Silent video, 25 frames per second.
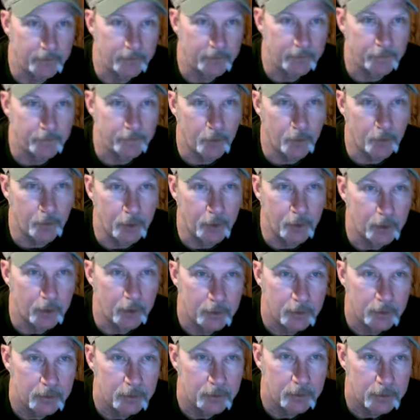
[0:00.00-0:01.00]
for
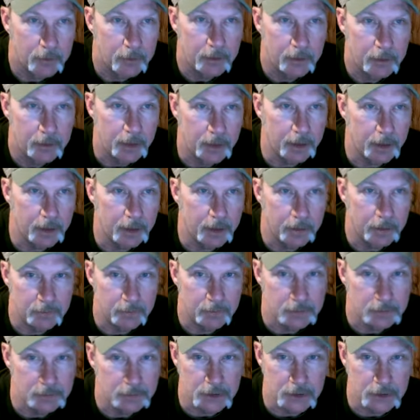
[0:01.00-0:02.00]

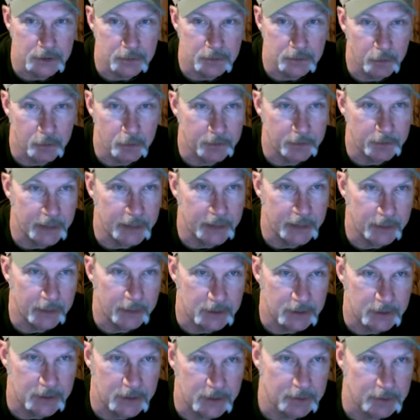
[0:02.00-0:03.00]
just moving down
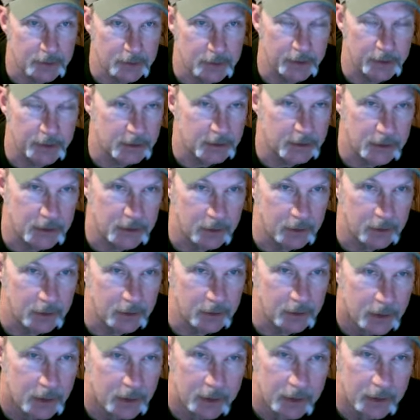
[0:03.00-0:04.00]
6 picks, and
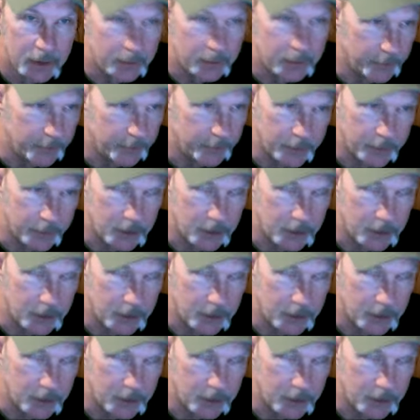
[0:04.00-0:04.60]
there's all